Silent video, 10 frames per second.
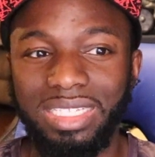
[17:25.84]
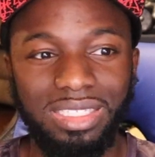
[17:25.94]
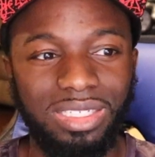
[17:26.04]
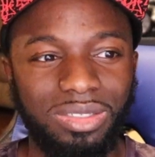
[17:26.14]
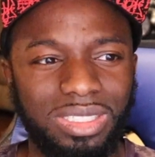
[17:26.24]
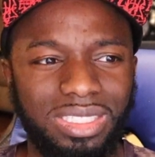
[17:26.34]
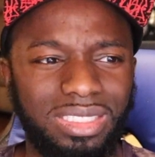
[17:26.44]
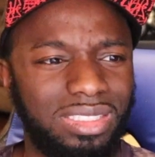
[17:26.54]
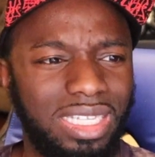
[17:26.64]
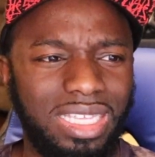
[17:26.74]

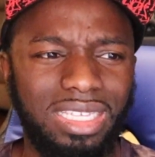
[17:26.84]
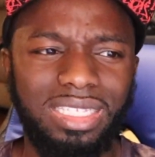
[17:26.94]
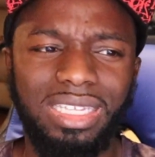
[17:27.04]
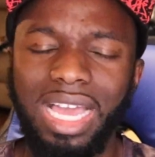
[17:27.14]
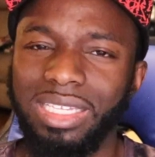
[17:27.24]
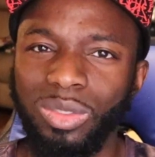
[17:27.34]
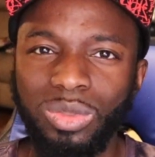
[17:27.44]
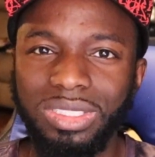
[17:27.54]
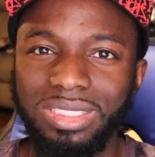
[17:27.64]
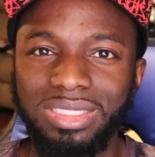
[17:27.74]
literally, I think he like
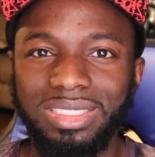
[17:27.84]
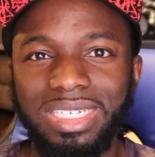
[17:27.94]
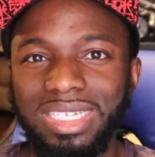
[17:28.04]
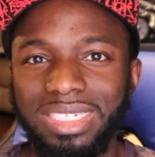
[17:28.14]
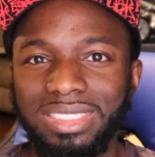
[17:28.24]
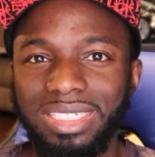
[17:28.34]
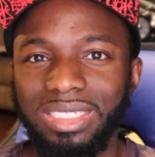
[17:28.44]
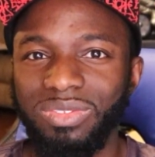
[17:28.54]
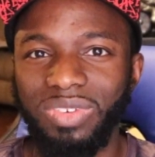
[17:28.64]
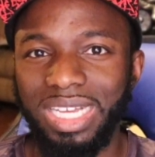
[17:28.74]
loses, then
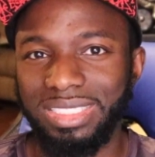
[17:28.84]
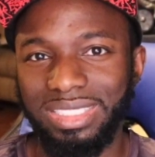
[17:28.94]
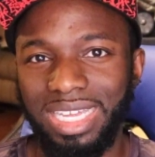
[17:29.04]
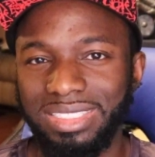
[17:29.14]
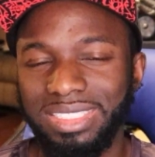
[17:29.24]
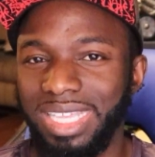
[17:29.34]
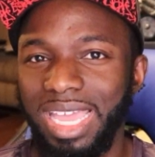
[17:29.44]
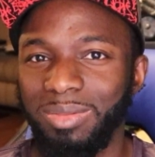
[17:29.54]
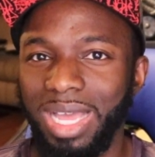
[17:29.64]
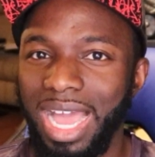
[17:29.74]
he fights like the
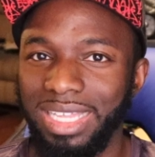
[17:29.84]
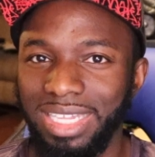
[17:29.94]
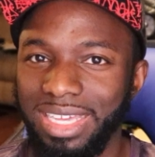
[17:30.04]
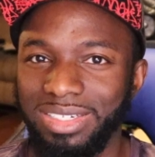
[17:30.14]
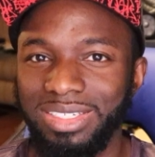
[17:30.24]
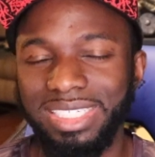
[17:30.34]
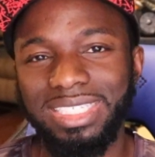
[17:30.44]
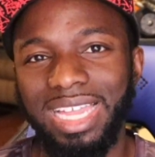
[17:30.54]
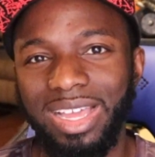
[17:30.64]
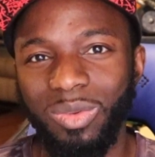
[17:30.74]
same guy later and
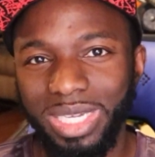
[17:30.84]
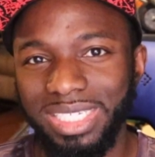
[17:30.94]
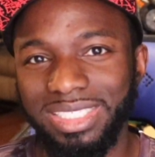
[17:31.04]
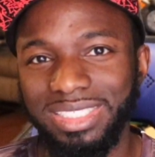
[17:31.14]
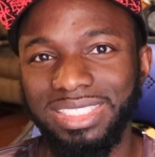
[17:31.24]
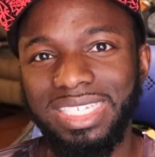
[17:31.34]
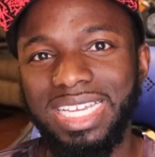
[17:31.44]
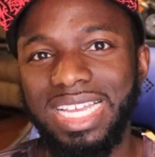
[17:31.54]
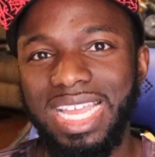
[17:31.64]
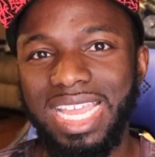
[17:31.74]
he like wins,
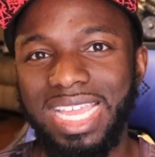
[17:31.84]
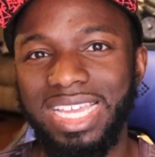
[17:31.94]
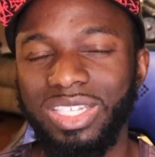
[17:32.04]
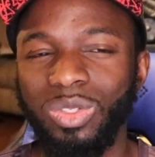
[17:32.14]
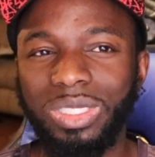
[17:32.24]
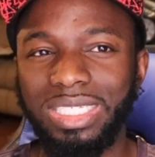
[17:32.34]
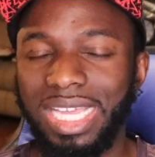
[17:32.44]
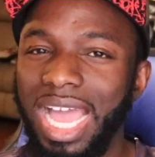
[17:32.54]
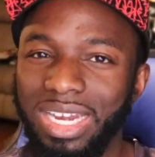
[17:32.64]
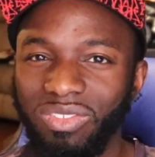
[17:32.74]
and you can
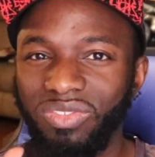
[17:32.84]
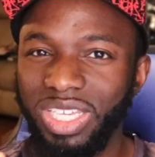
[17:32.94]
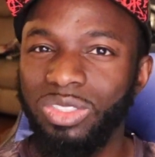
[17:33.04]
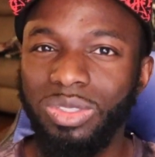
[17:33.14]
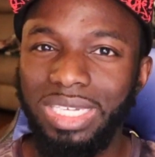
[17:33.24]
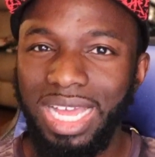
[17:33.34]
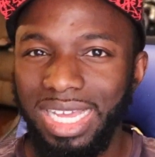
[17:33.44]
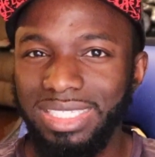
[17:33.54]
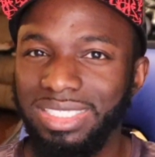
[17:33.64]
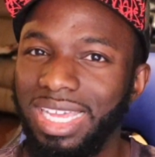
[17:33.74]
kind of
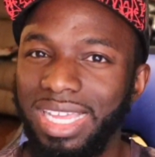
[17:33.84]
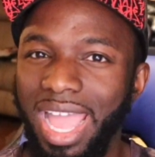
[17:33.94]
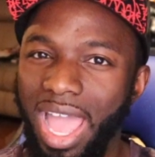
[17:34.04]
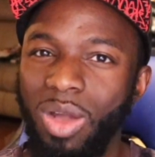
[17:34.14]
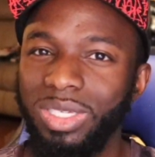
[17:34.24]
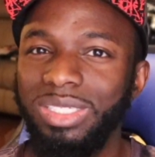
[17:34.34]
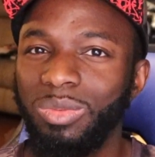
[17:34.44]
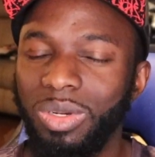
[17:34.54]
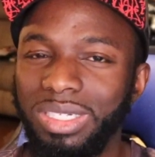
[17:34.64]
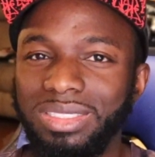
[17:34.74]
visualize like how
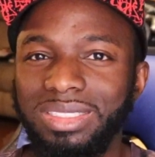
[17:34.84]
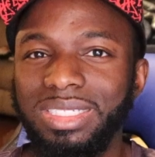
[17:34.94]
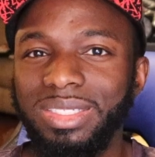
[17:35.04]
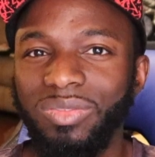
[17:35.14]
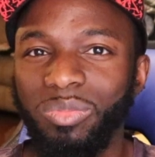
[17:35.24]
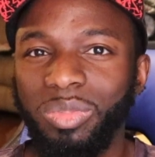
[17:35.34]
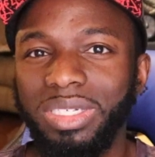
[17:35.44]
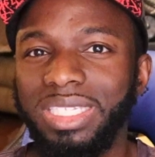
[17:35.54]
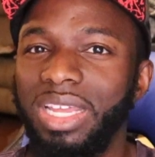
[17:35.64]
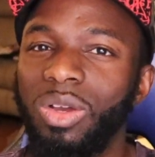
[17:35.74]
he won,
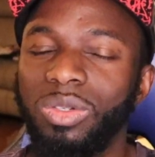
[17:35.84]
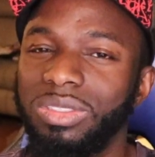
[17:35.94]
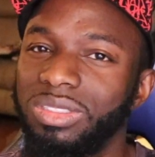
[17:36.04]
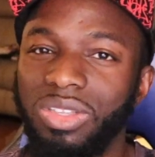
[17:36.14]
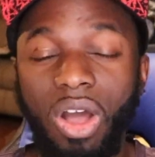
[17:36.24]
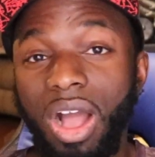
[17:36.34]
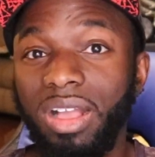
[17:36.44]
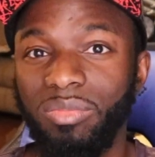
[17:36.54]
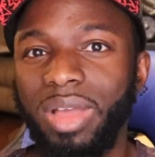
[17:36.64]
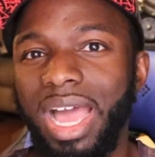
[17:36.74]
but they don't
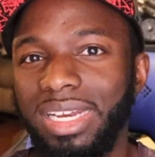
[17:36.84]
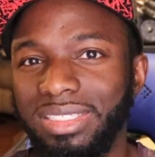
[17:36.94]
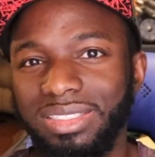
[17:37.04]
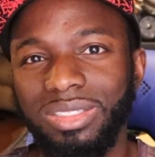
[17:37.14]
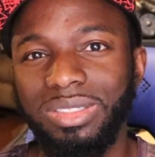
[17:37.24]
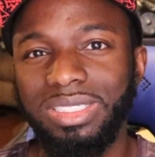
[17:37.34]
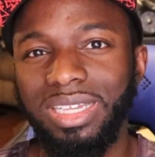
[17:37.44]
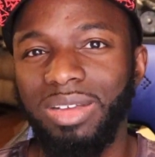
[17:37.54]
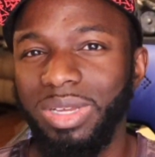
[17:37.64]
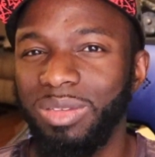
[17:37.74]
talk about it. So it's
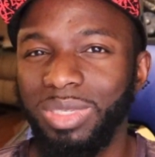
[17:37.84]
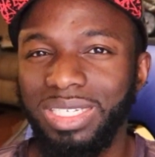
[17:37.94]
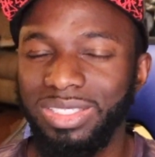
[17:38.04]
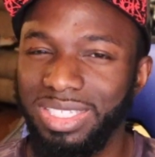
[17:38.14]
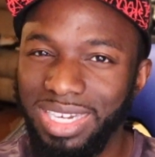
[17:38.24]
like, wait a minute,